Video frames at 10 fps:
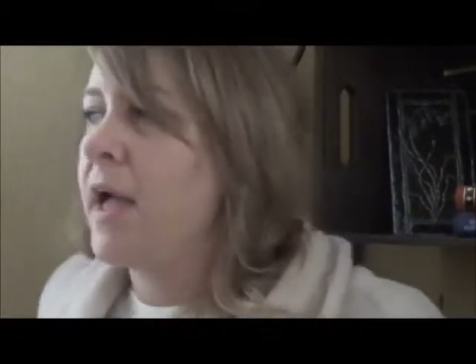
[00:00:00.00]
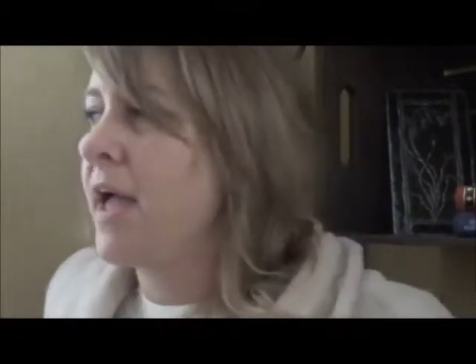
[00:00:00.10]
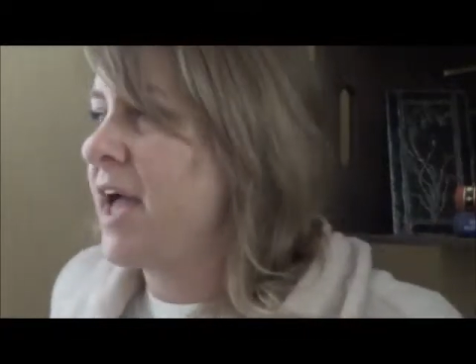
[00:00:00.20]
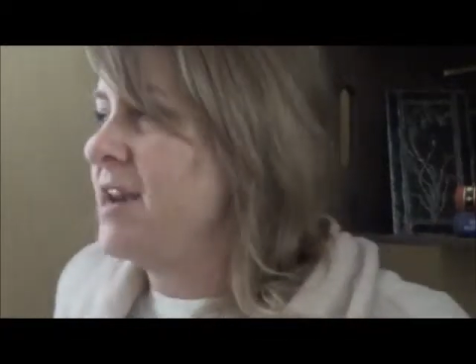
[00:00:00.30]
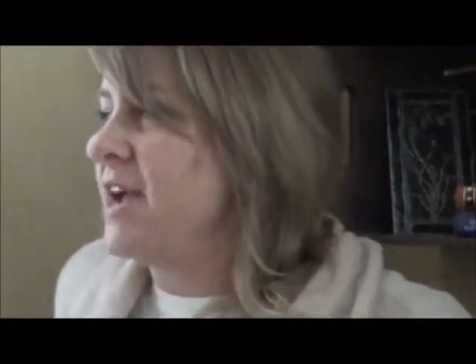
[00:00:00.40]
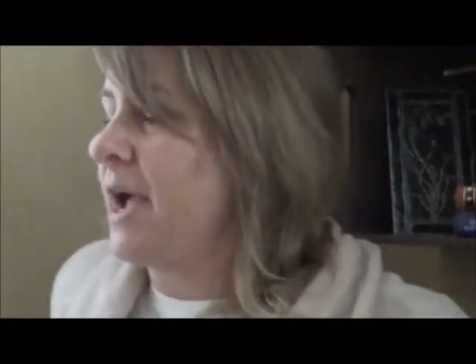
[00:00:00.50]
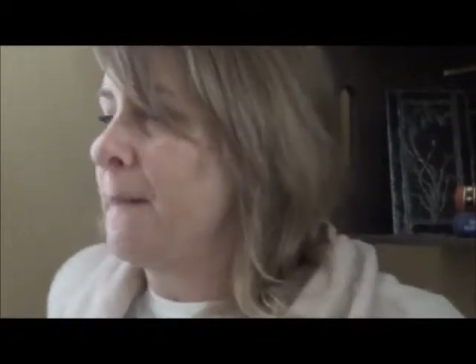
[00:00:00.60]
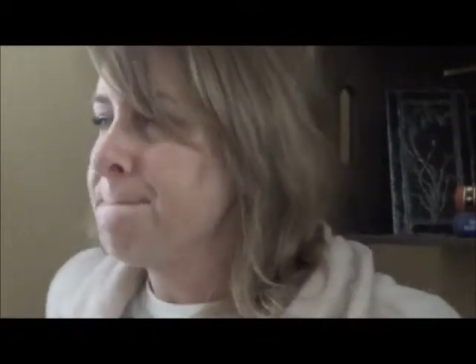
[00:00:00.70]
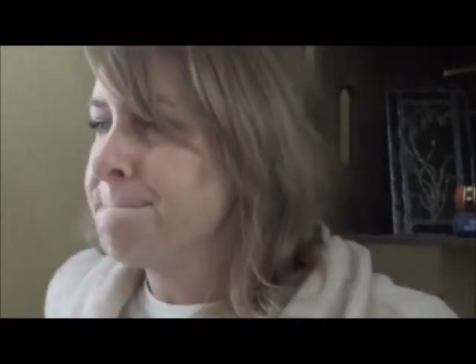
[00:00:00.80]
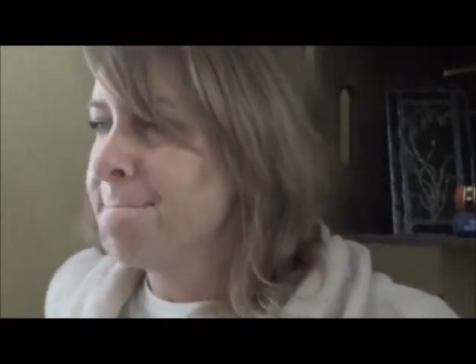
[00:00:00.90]
And
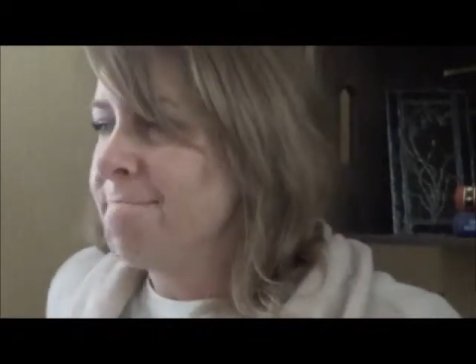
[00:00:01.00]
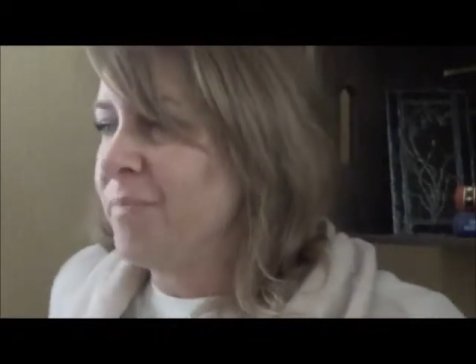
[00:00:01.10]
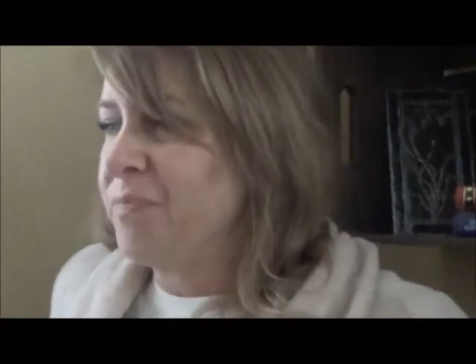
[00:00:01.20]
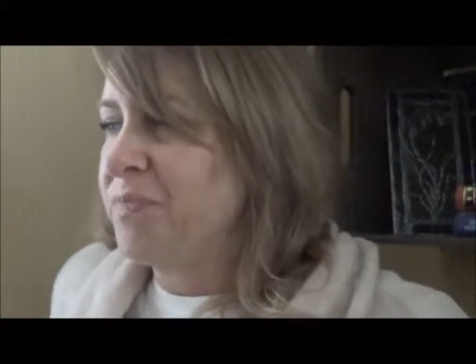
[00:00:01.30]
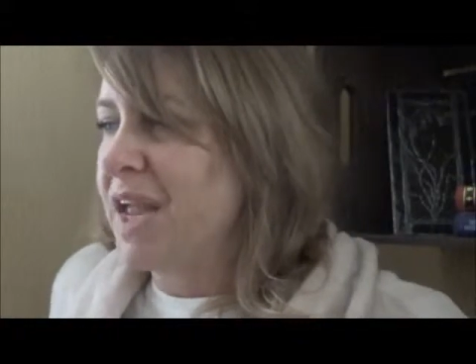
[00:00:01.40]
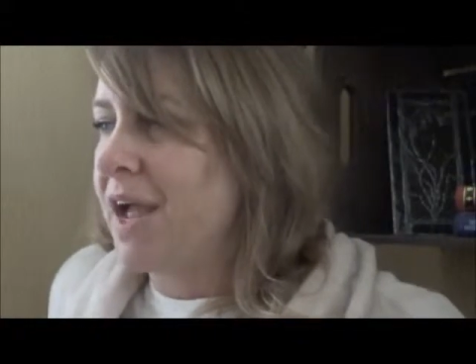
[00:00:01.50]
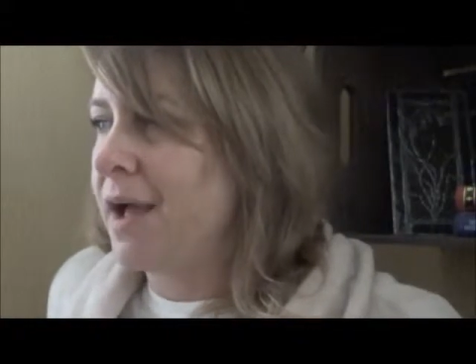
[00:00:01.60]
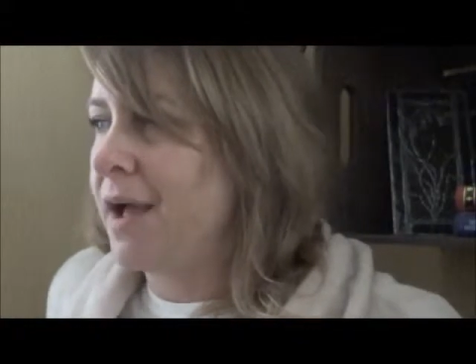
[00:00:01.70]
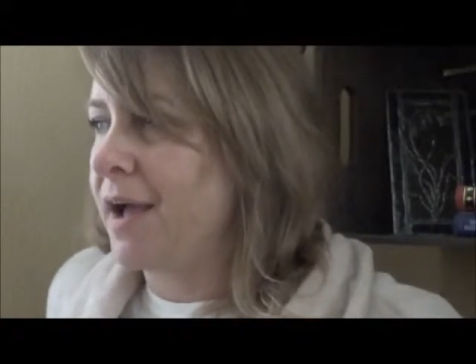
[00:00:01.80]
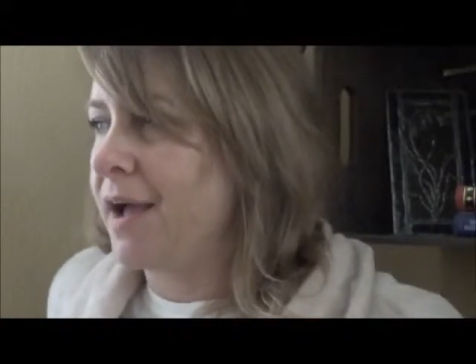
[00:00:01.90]

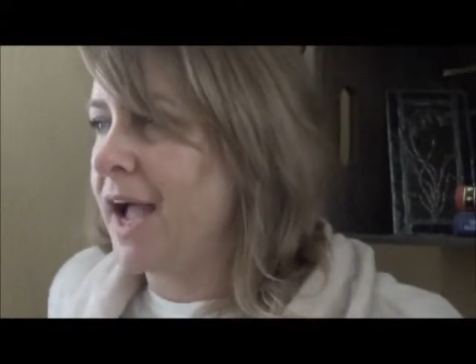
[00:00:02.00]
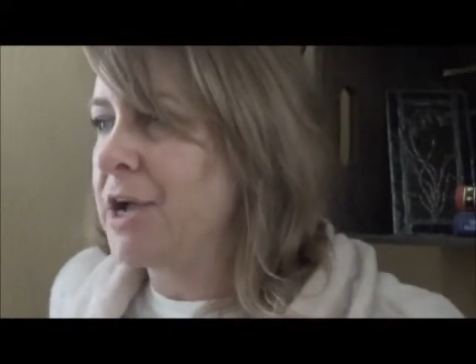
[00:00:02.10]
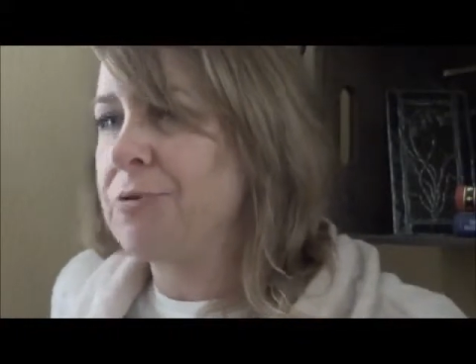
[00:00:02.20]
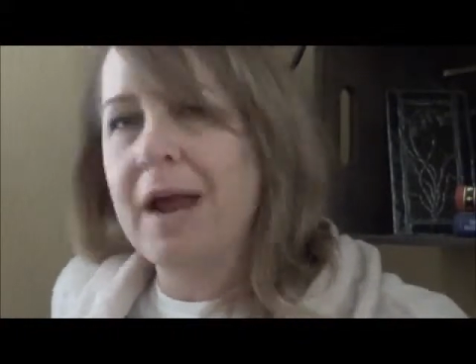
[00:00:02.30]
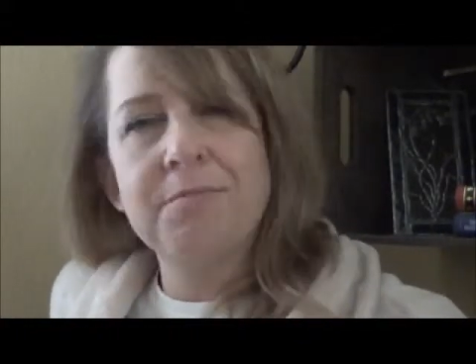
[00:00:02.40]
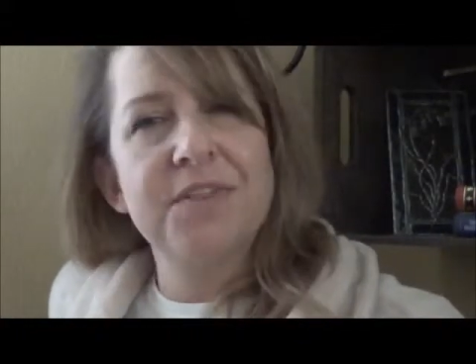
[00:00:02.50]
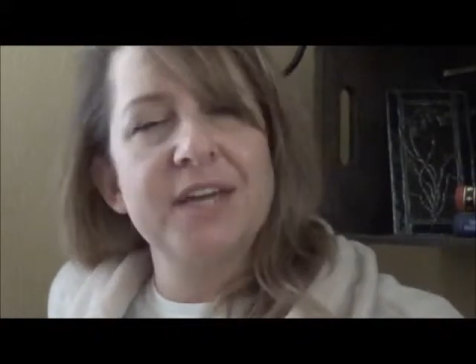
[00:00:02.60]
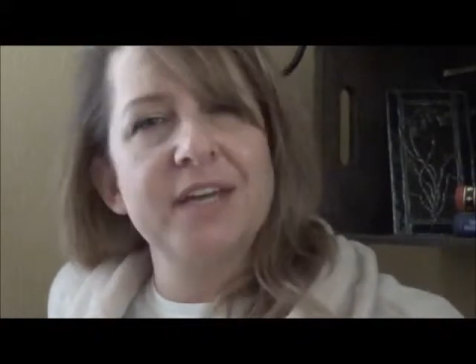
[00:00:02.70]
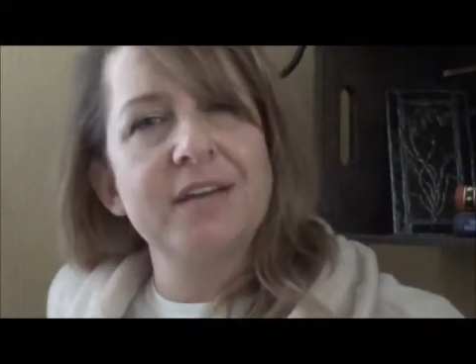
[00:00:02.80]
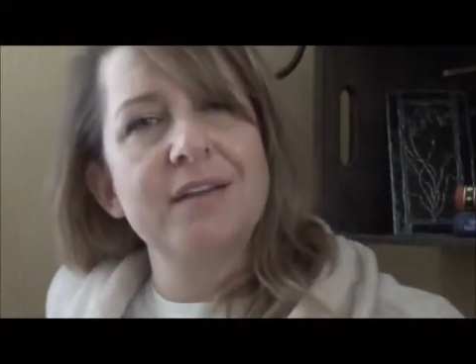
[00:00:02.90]
I grabbed
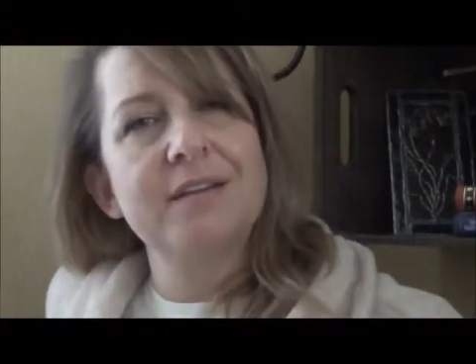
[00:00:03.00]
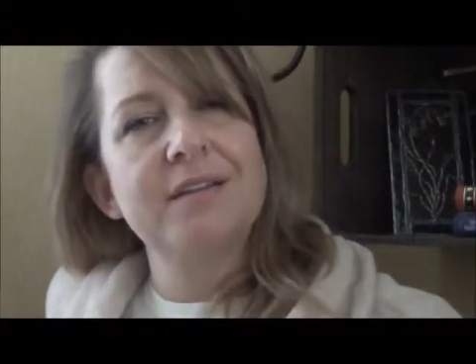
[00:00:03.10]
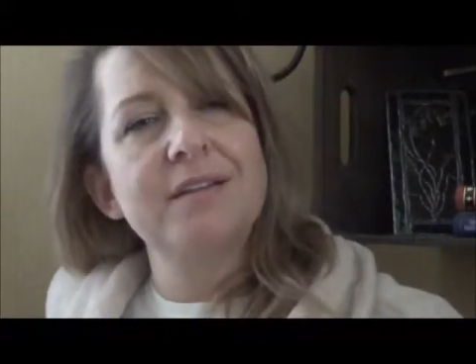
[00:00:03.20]
the